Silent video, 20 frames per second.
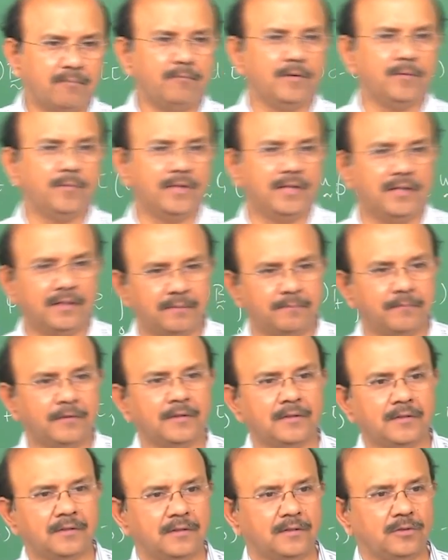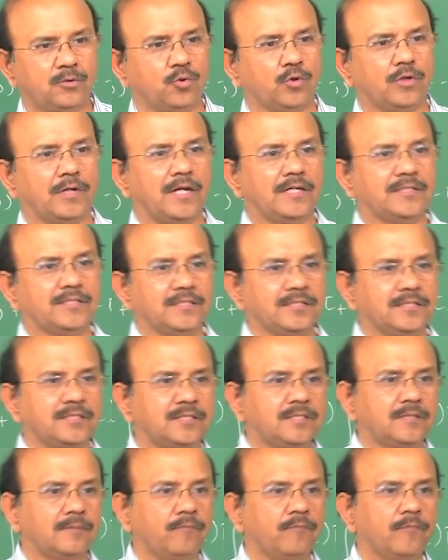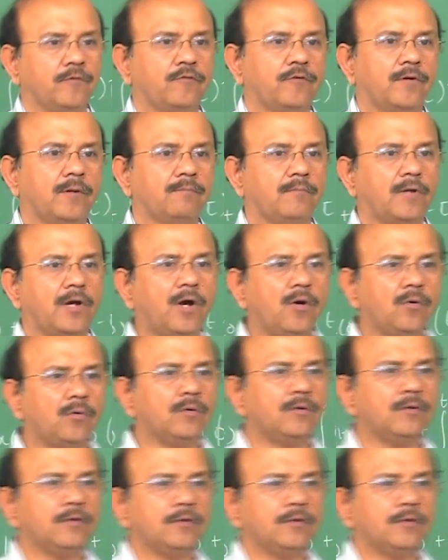maybe 2 classes from now,